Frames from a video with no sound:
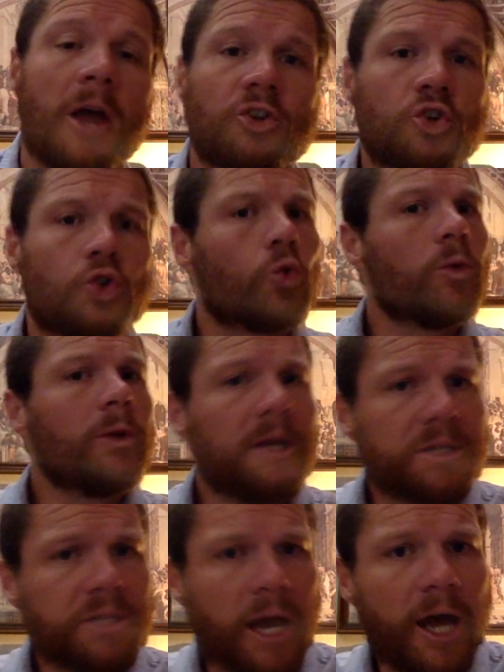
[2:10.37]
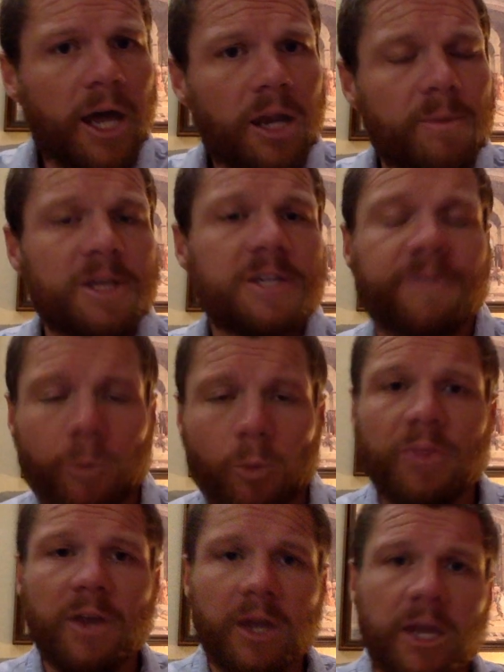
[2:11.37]
truly autonomous from
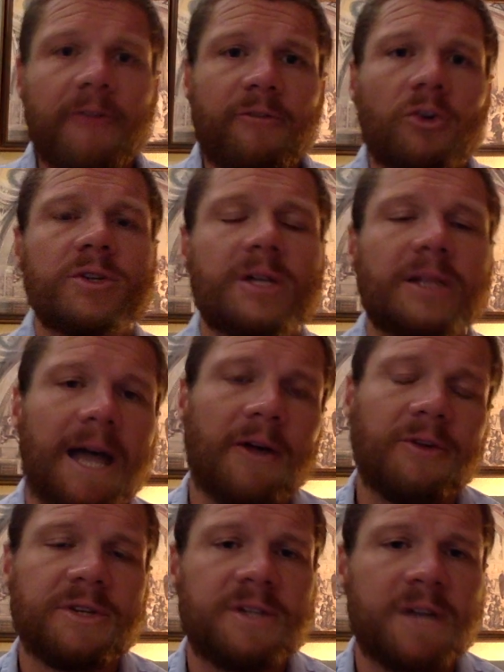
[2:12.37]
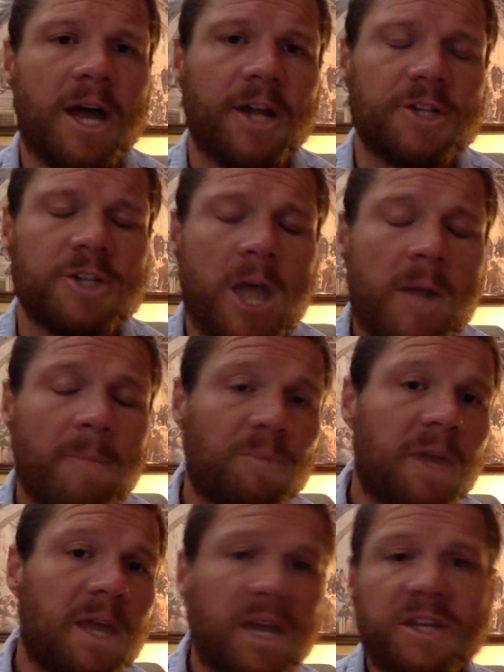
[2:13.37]
what the governor is allowed to touch.
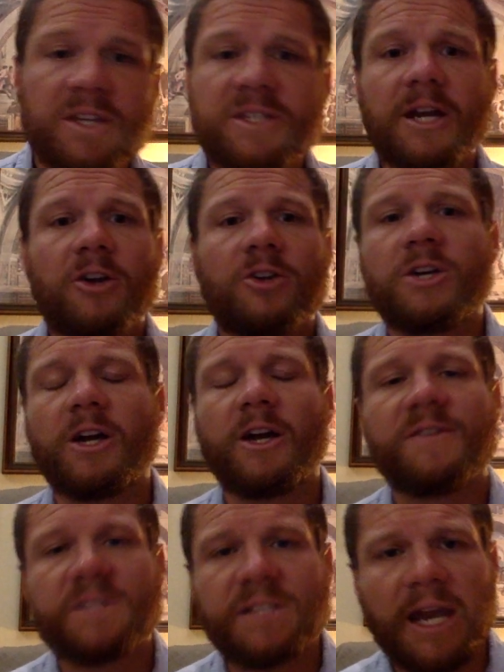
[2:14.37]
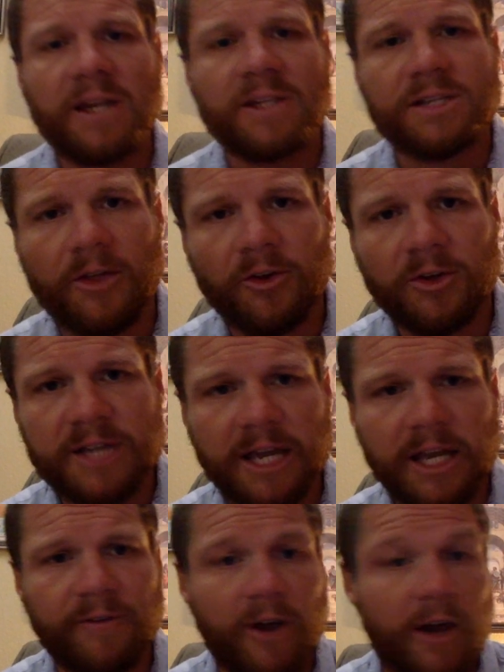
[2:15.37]
The Secretary of State is another
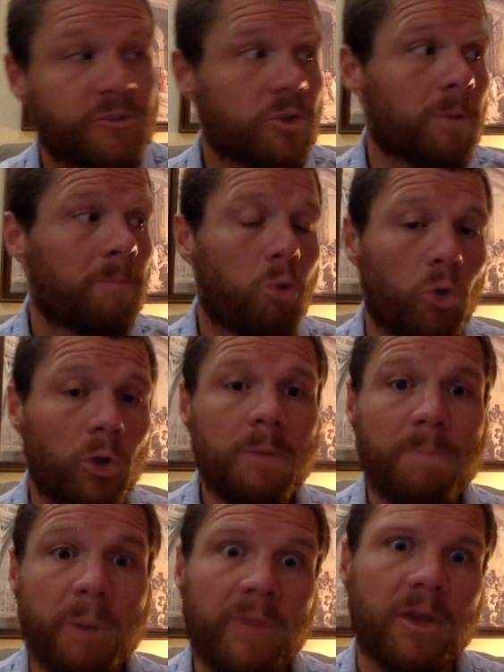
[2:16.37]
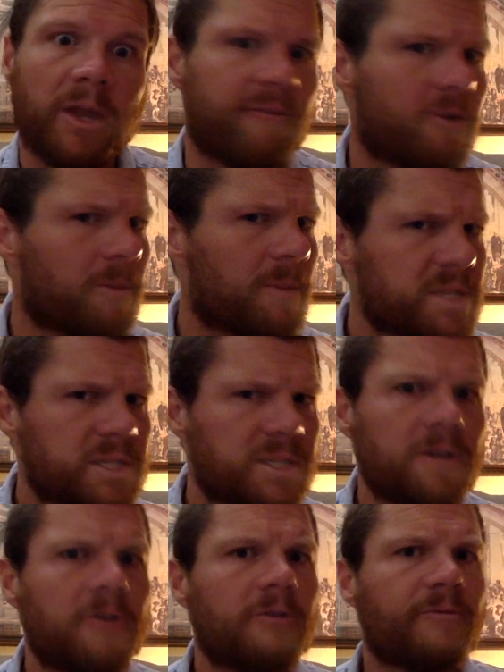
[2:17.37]
executive officer appointed by the governor, but
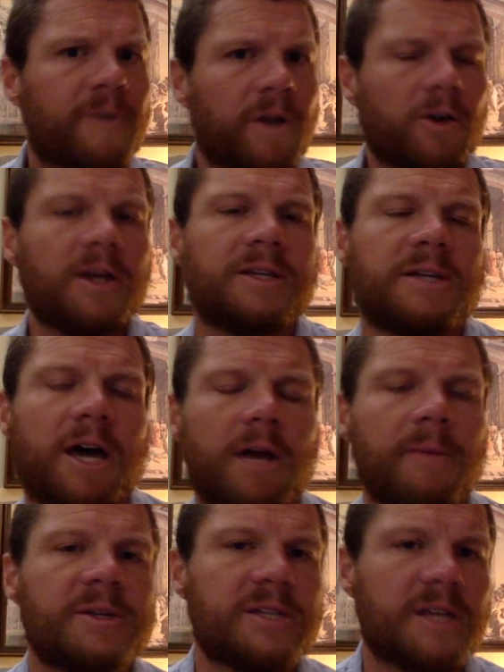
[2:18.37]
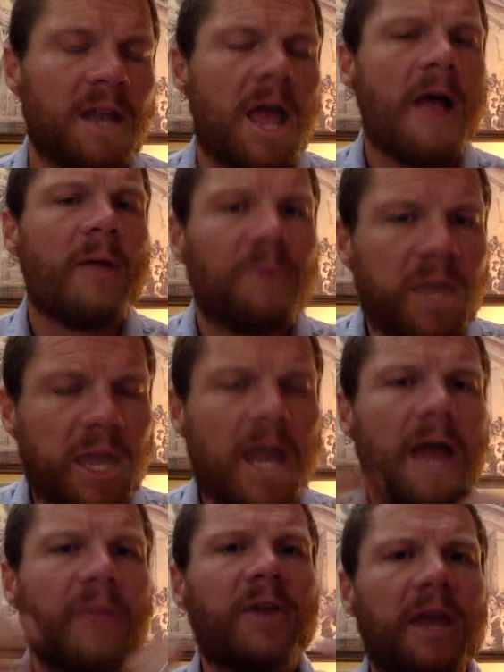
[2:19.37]
still very autonomous in
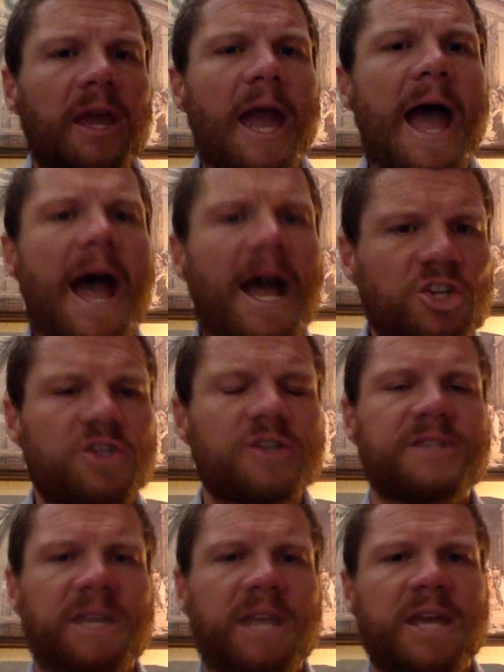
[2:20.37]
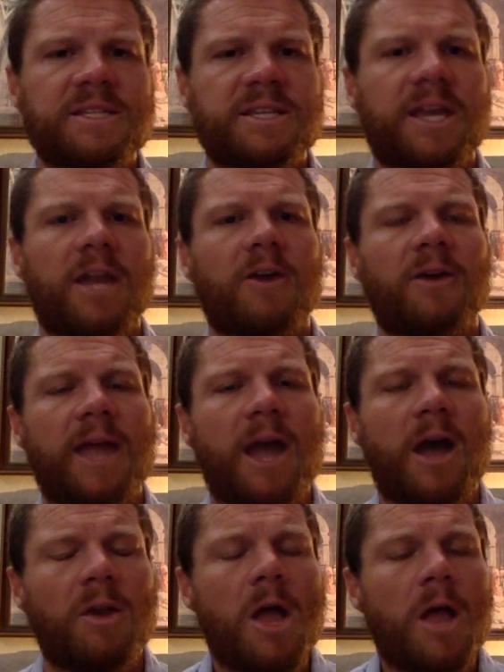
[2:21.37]
the actions that he has to carry
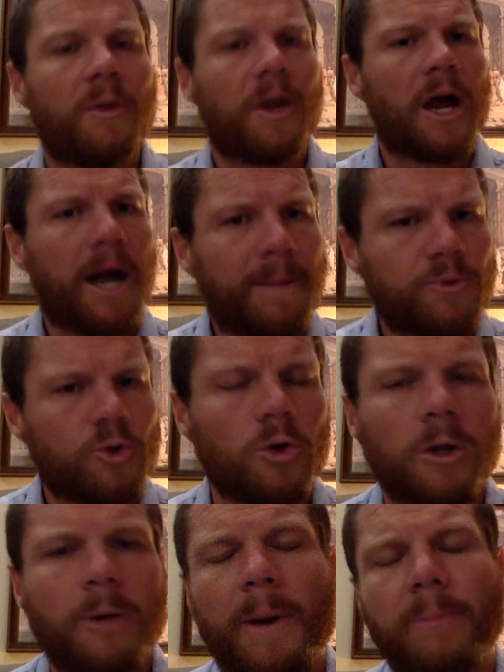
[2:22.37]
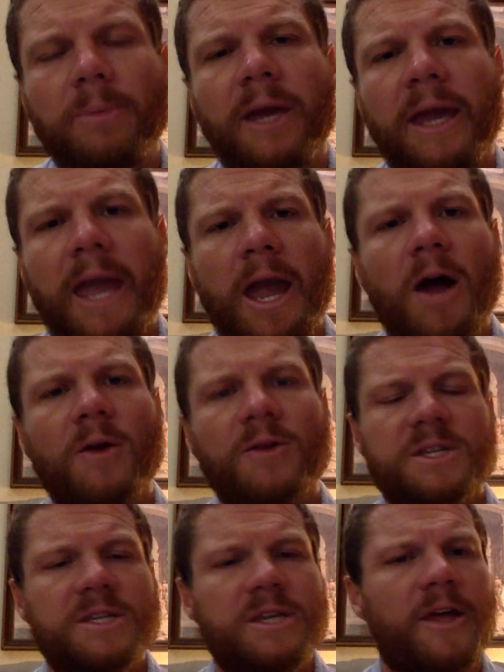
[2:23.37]
out. The Comptroller of Public Accounts
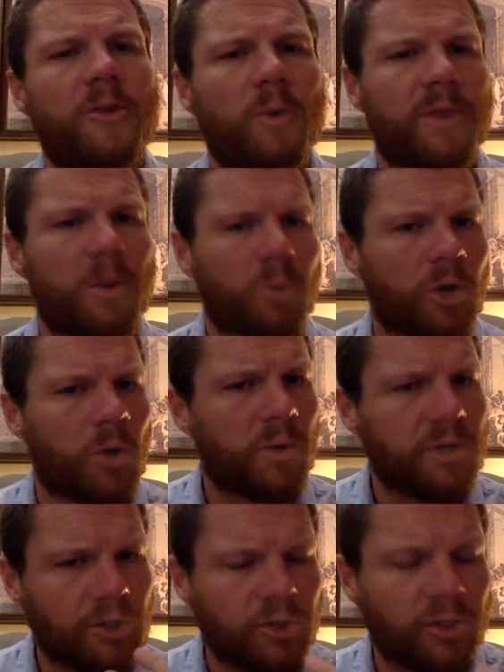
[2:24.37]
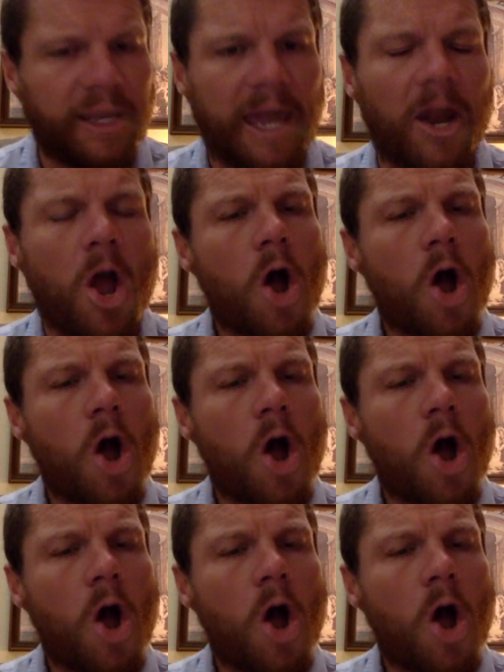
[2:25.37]
is another one that we're going to look at.